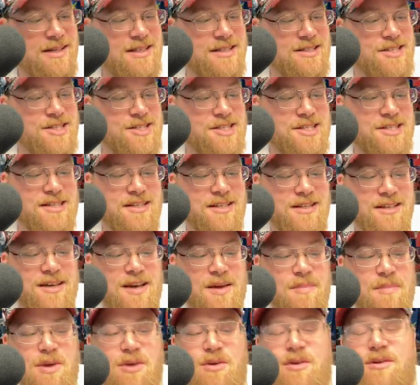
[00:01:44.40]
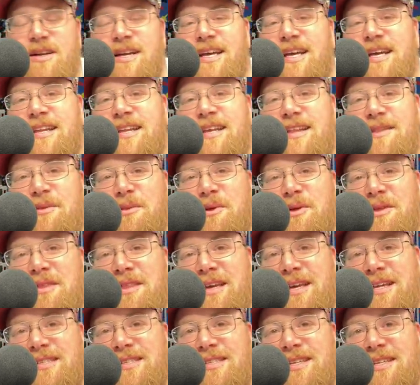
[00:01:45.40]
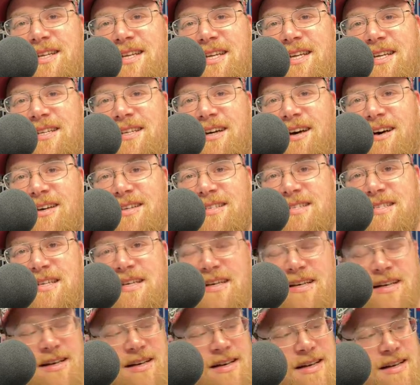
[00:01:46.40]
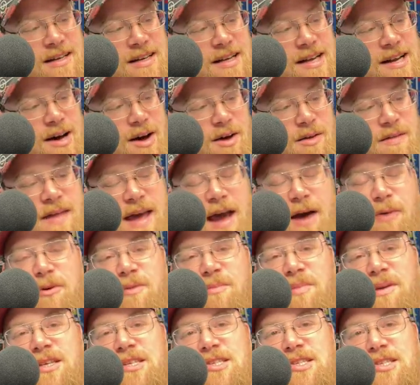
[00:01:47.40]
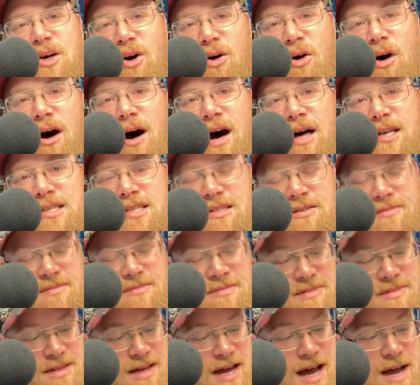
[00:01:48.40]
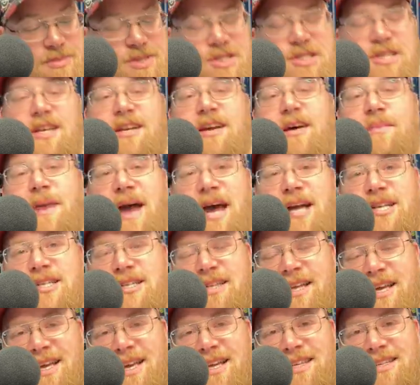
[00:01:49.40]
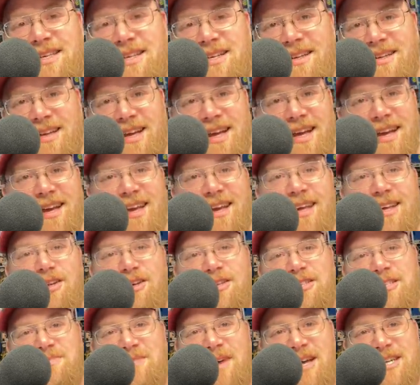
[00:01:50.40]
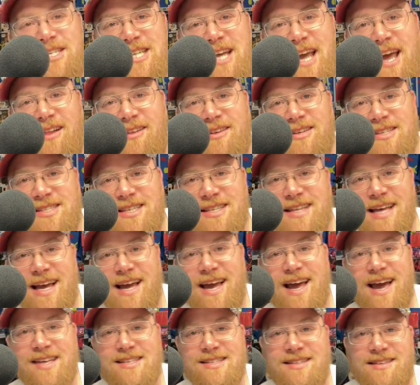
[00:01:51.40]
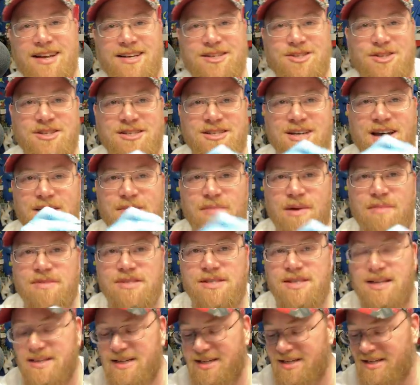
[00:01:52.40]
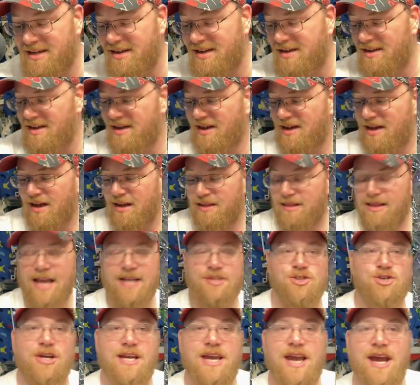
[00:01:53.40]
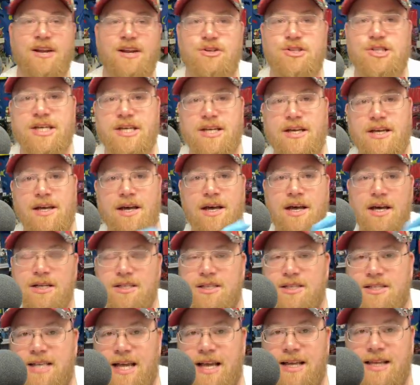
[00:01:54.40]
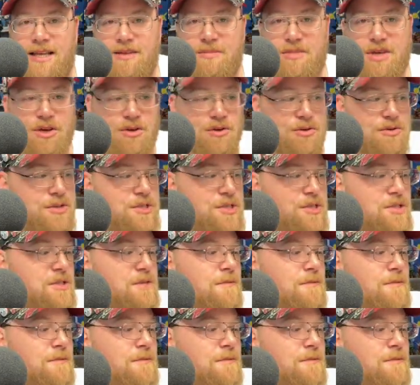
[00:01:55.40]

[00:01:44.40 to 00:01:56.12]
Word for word: Just the community and the, the things that he does. You know, that would be so awesome. I'm just going to imagine that he did. He, he looked at my channel, he said, that guy's electric type. I'm sending electric energy to Daily Mews.